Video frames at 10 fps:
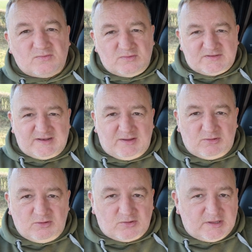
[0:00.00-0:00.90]
It's now
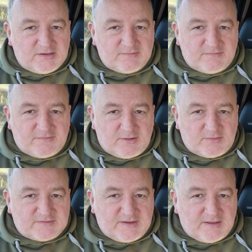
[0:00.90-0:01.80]
looking for
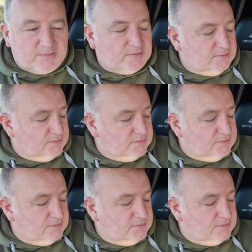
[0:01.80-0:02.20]
our tag.